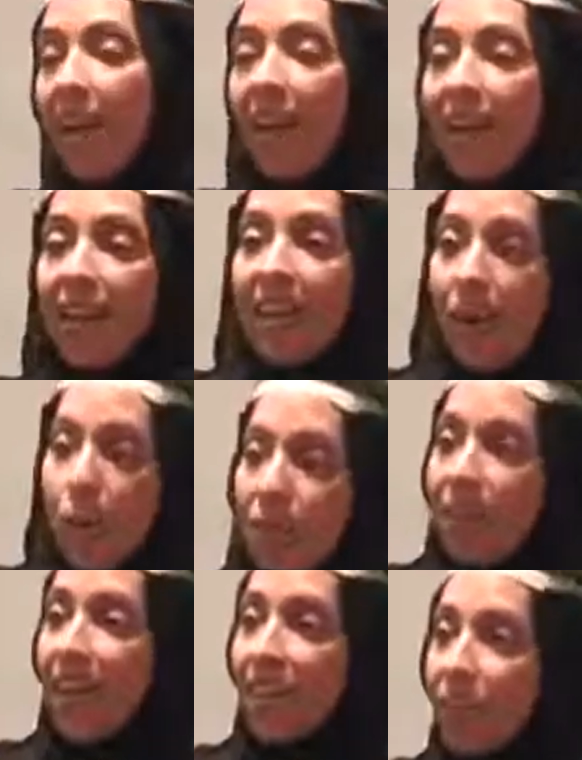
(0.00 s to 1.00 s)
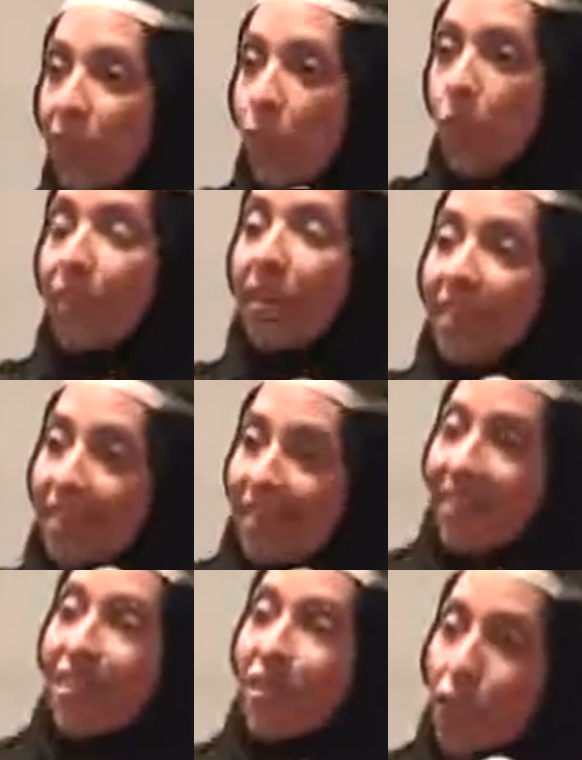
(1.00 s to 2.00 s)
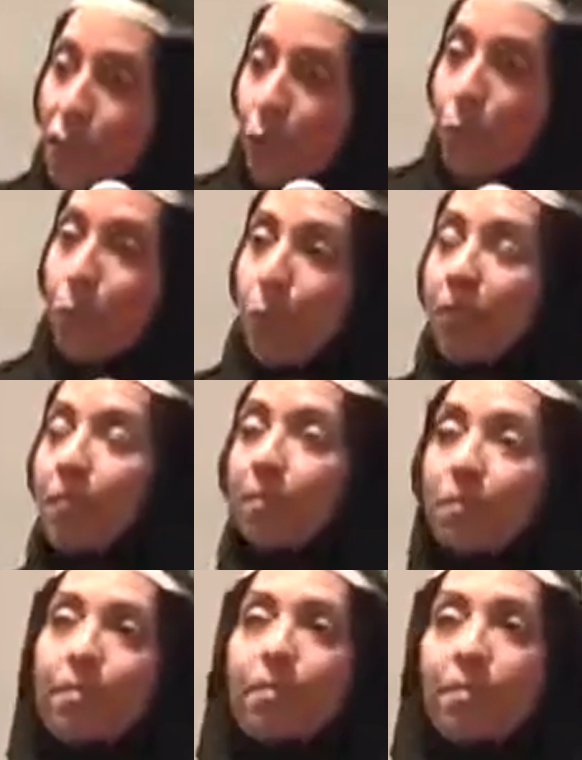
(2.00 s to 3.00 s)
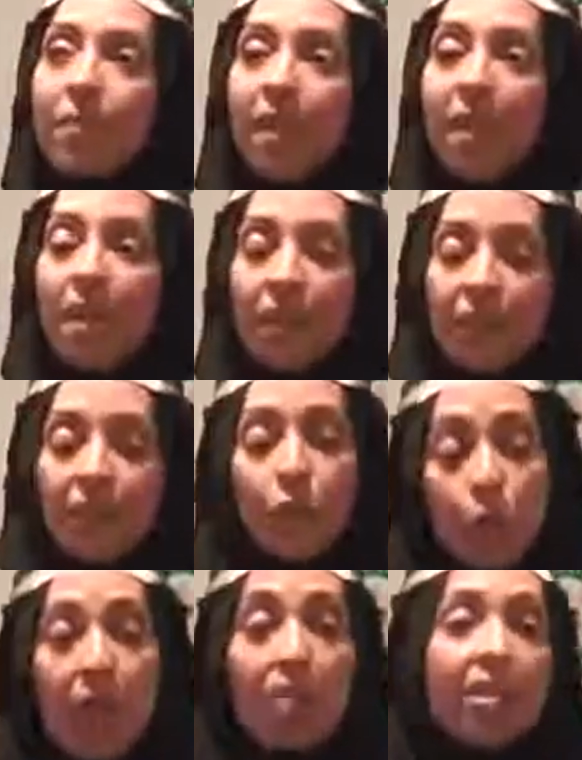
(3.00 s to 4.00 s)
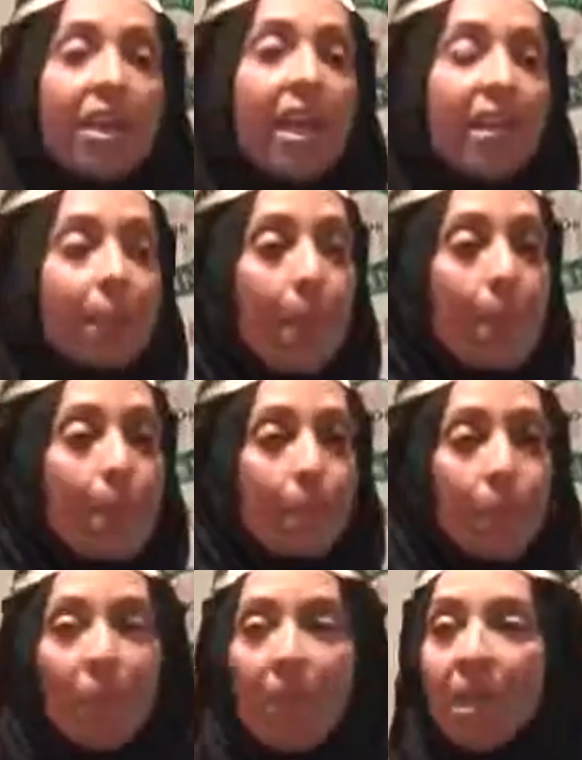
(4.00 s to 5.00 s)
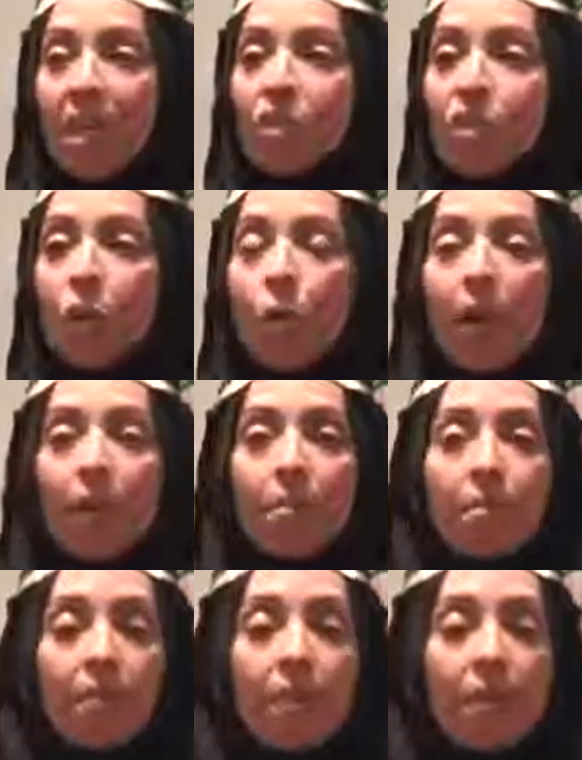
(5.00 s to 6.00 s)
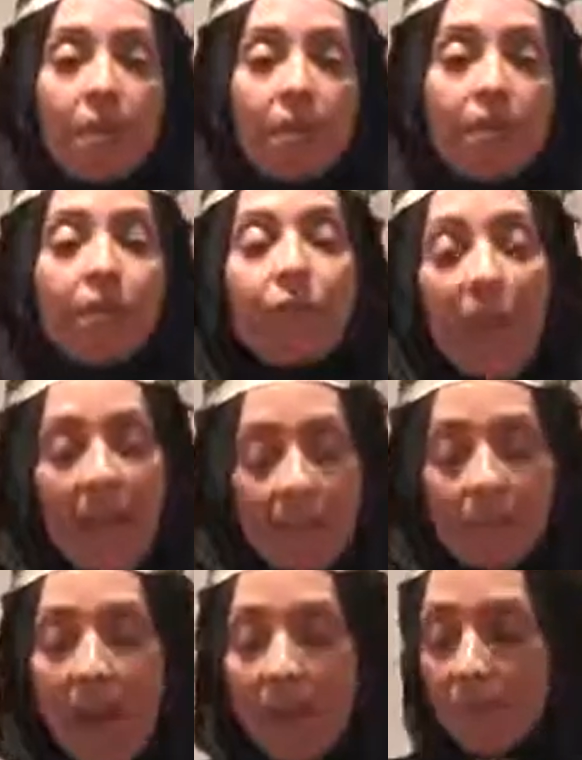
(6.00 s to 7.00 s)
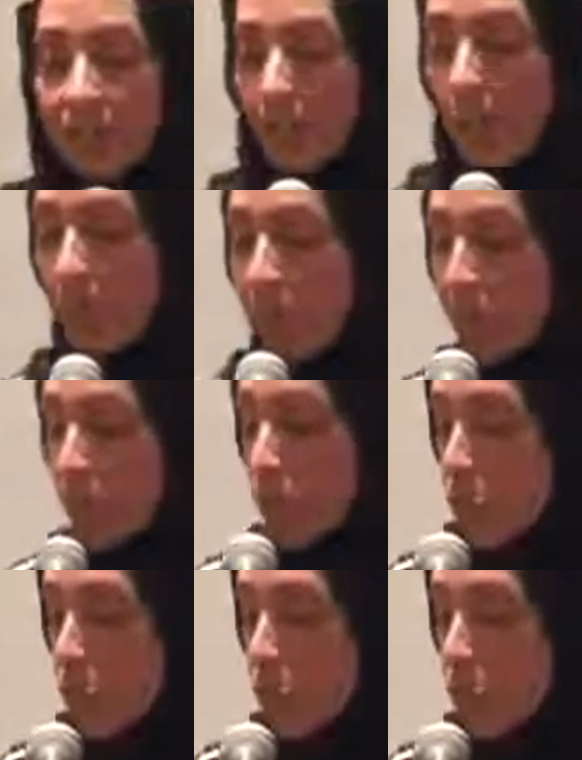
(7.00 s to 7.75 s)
And now we fast forward to 2009. So I'm flying back from a business